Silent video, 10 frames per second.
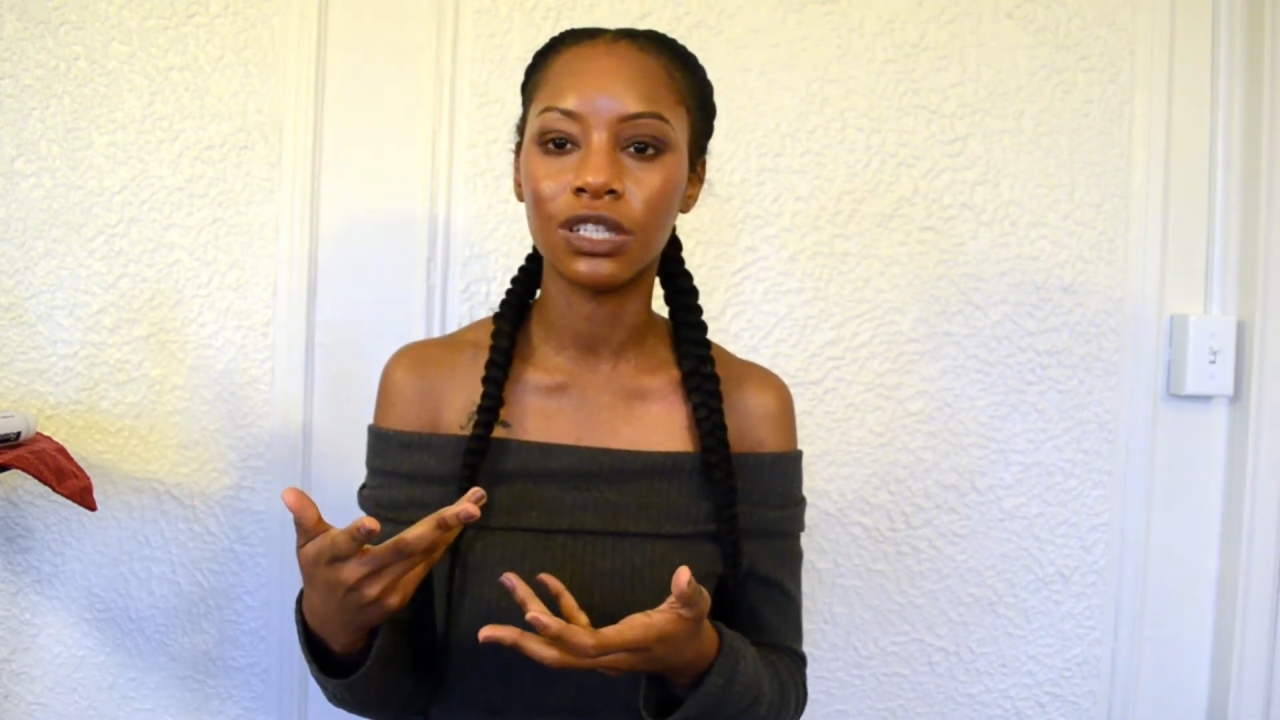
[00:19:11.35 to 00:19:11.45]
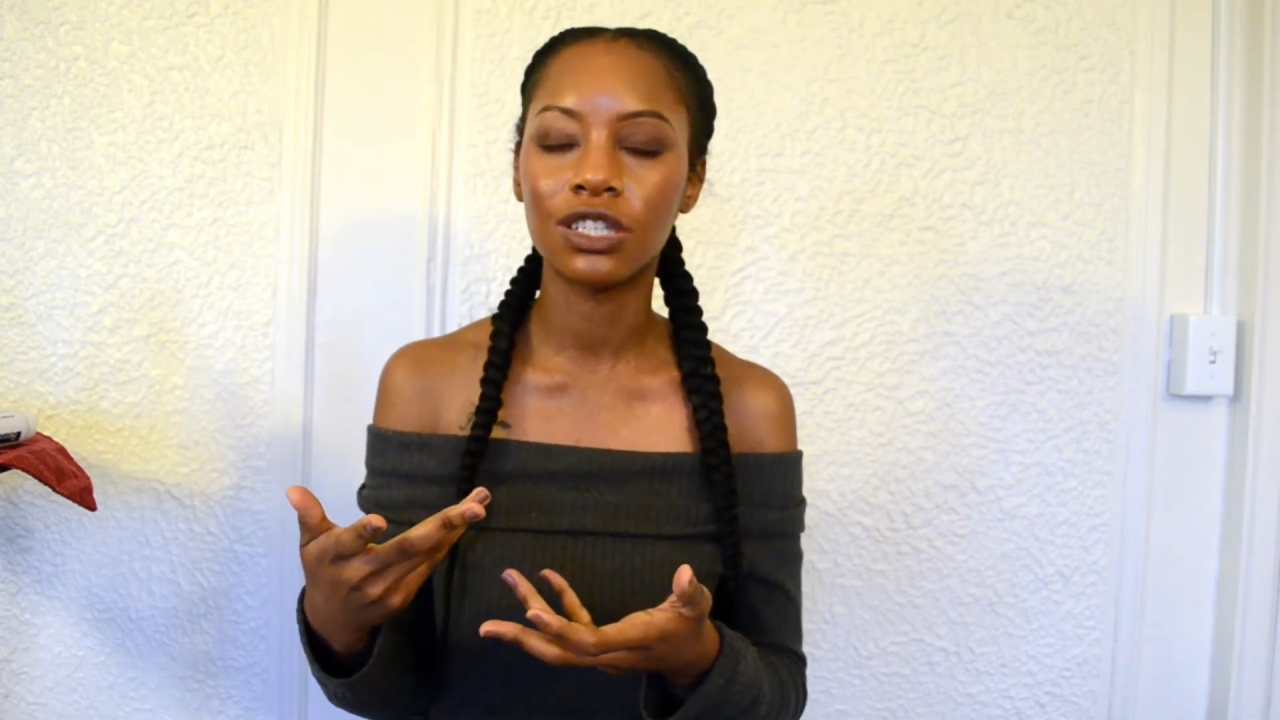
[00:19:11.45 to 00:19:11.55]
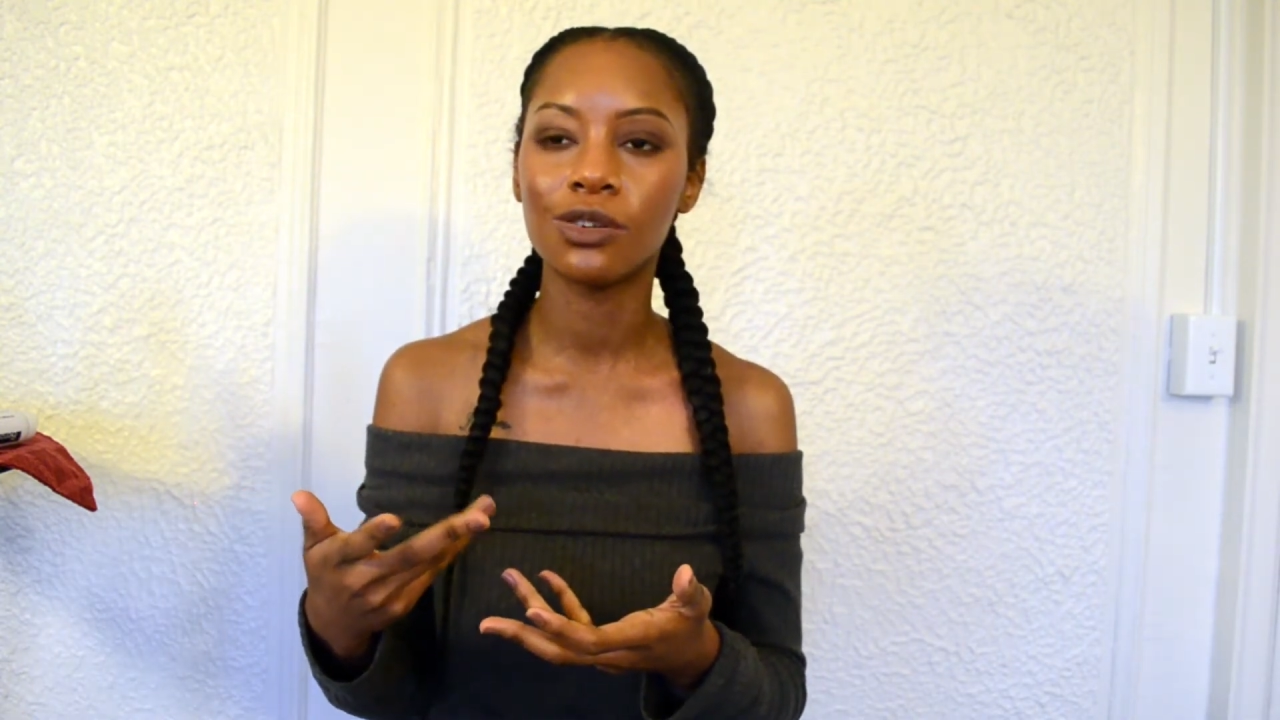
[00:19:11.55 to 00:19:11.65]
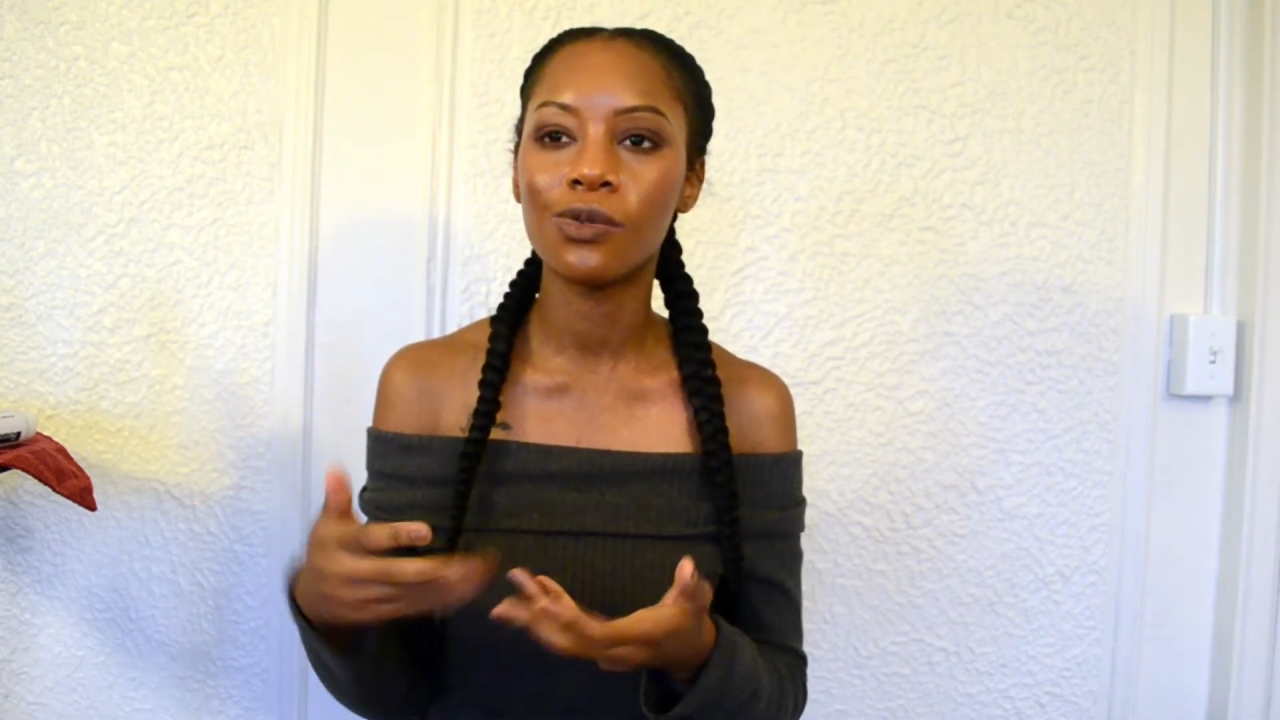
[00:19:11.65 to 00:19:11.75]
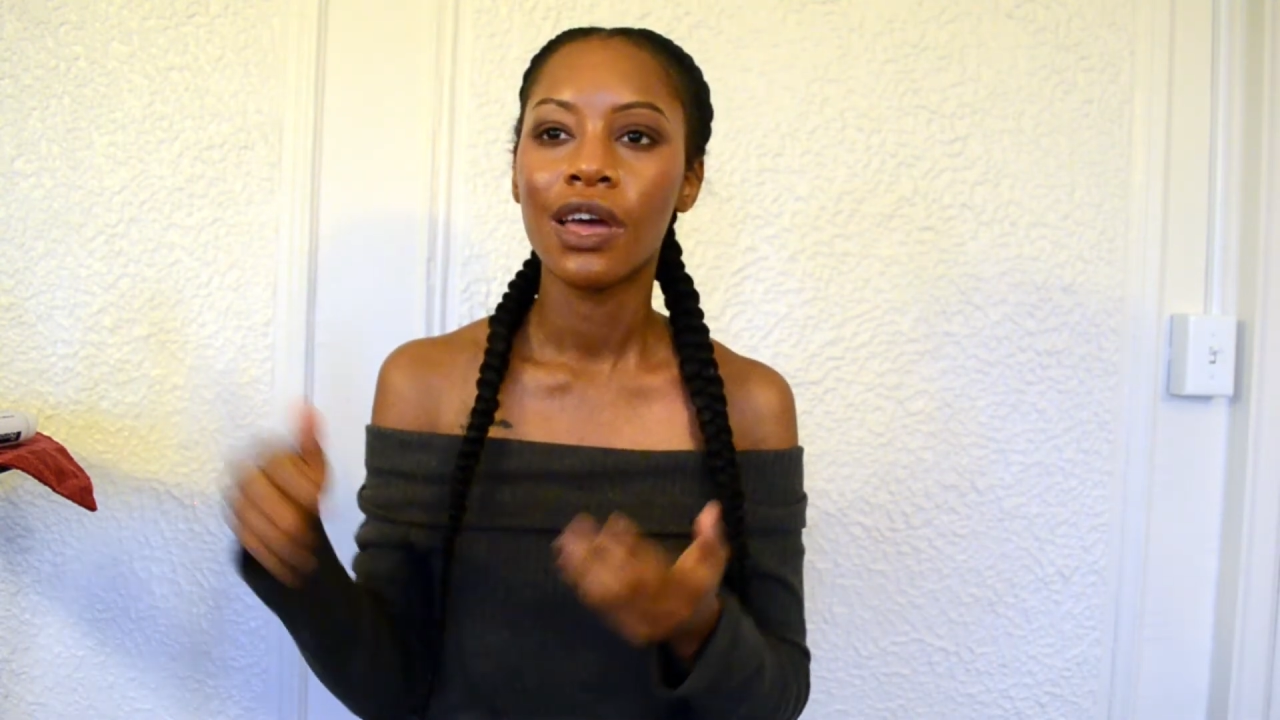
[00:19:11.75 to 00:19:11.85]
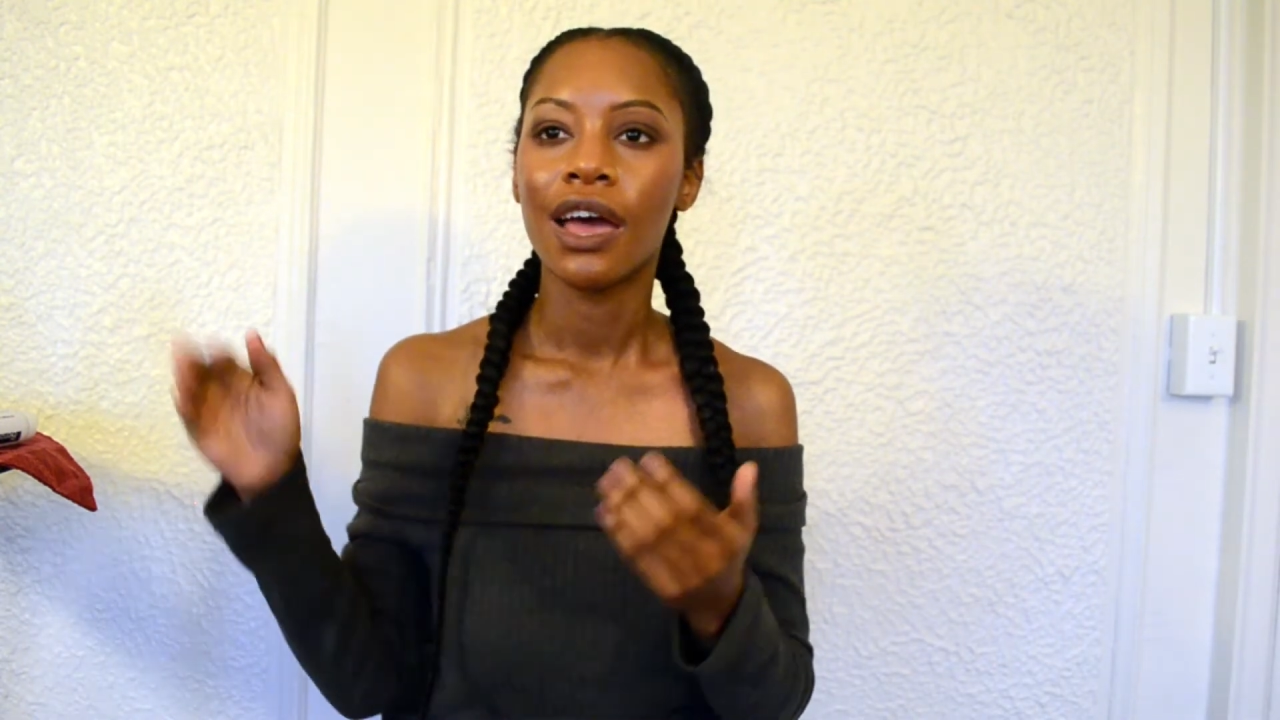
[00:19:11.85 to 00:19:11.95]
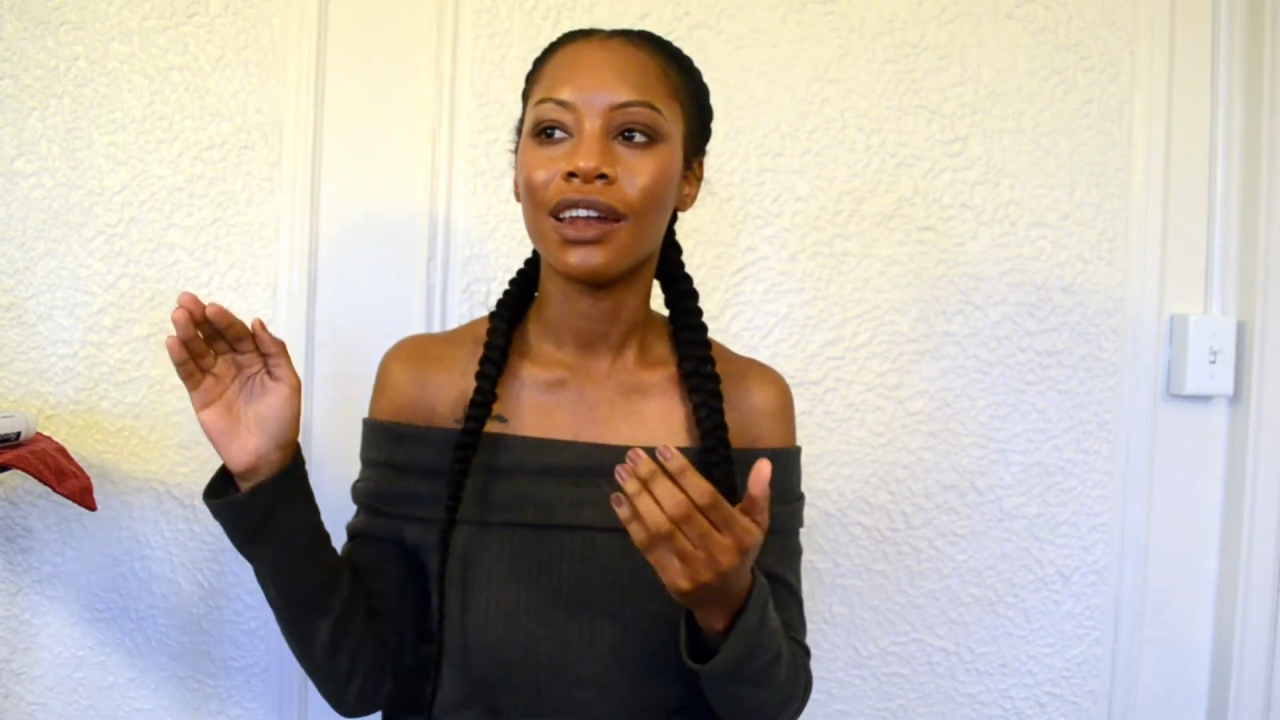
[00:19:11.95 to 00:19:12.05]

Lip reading: it too,